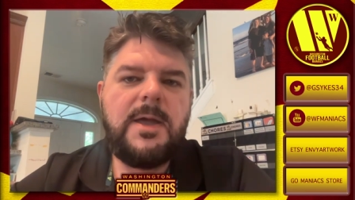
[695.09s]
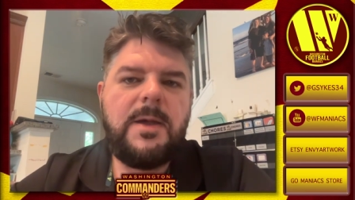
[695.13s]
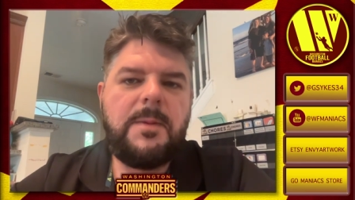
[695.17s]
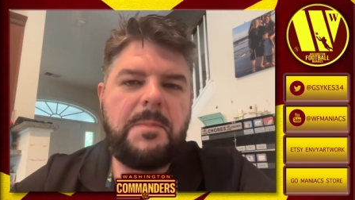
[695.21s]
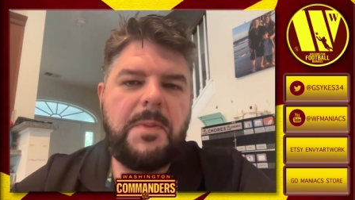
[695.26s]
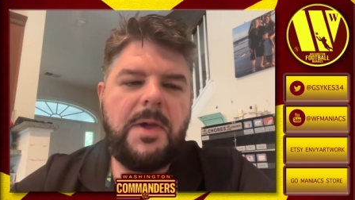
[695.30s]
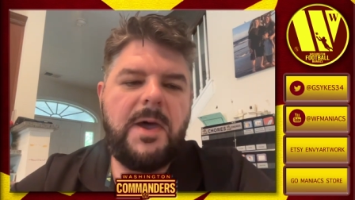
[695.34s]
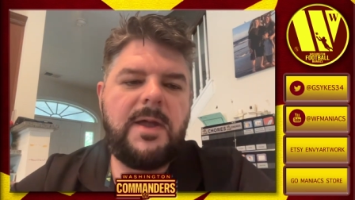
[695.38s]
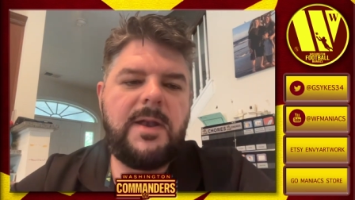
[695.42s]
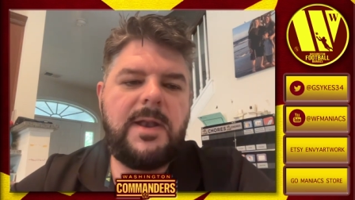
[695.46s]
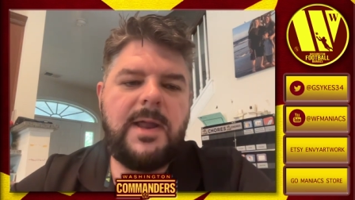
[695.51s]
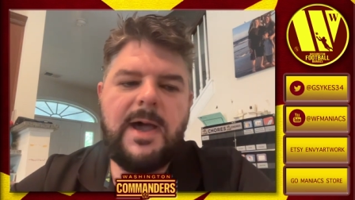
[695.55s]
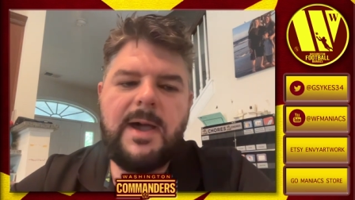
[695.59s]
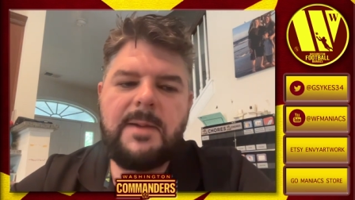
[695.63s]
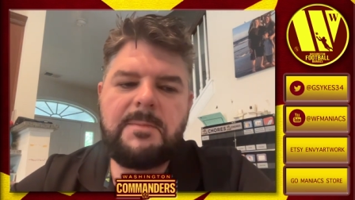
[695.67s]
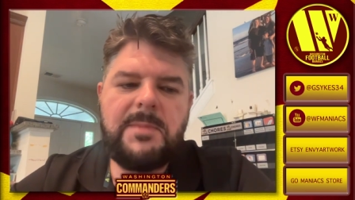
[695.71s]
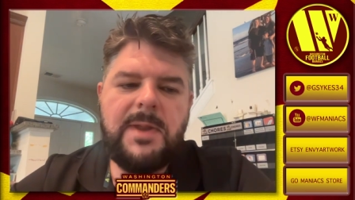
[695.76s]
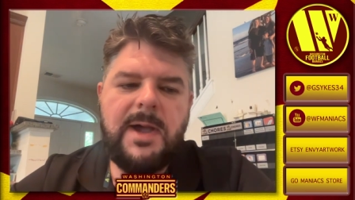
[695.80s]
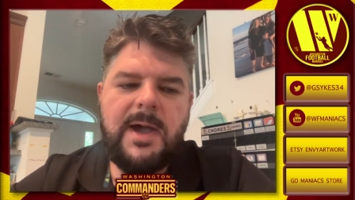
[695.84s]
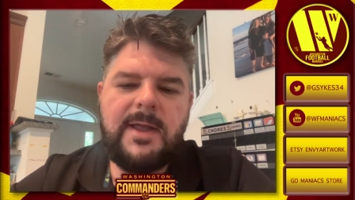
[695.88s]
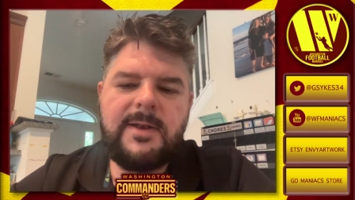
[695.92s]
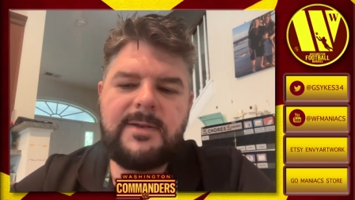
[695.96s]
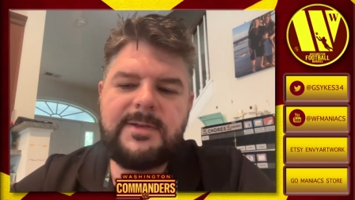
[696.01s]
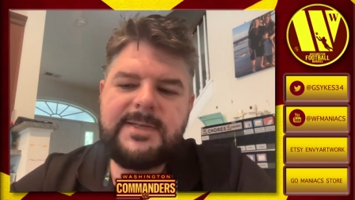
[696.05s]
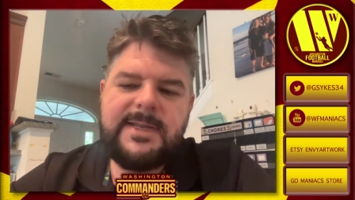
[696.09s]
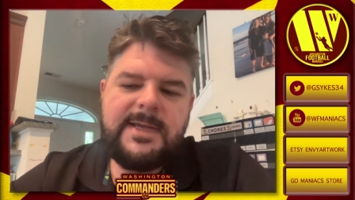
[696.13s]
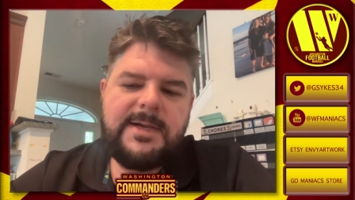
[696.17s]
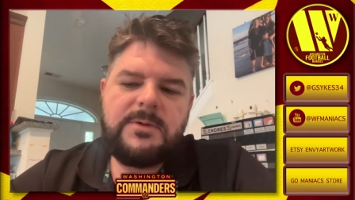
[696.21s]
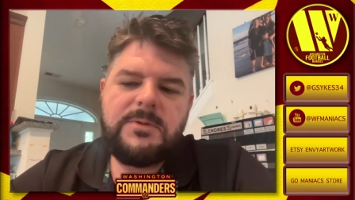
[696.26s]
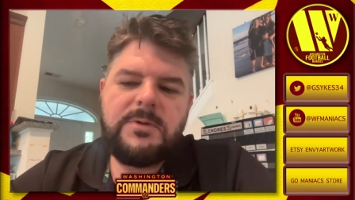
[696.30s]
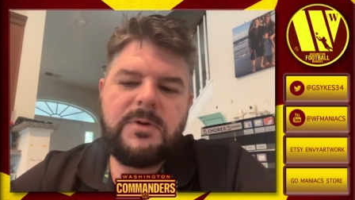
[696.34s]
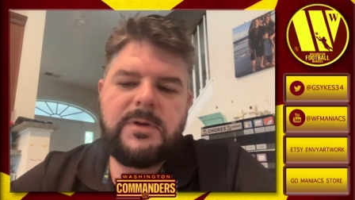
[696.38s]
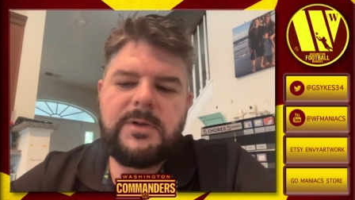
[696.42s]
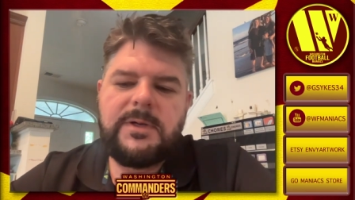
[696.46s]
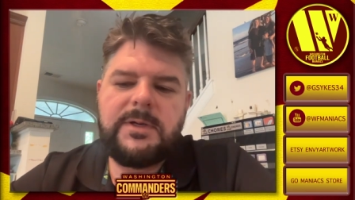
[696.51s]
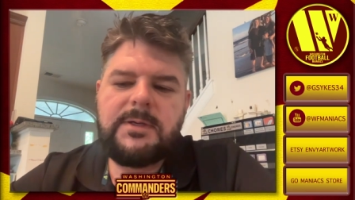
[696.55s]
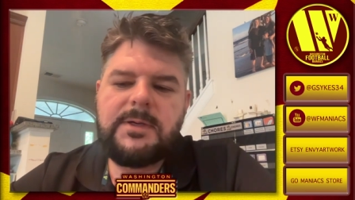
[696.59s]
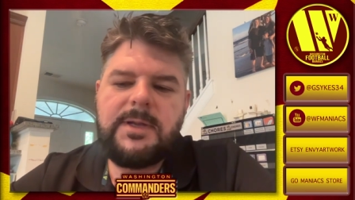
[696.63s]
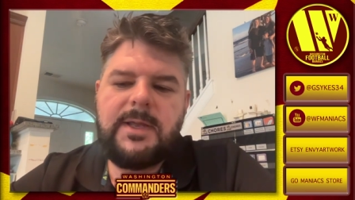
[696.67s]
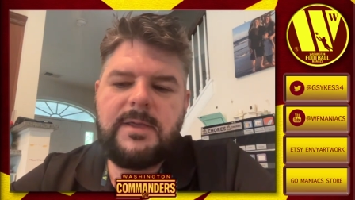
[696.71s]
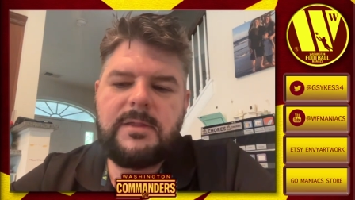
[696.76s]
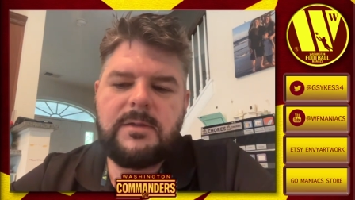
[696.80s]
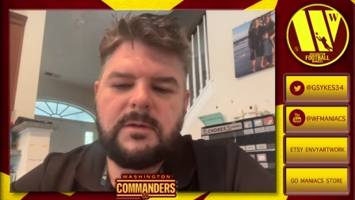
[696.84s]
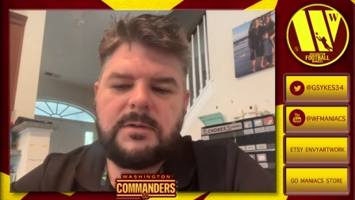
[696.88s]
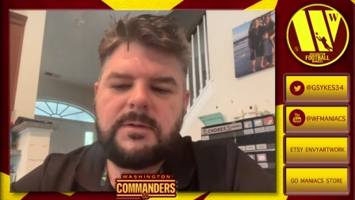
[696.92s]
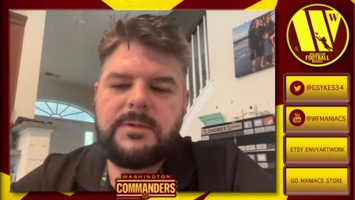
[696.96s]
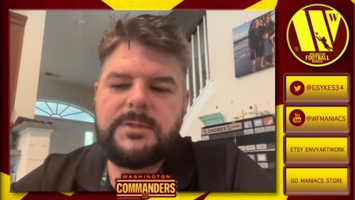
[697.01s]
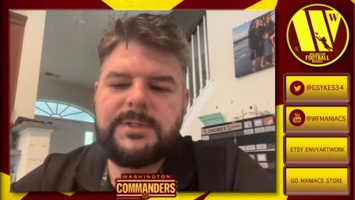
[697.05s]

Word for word: but I'm not down on it either.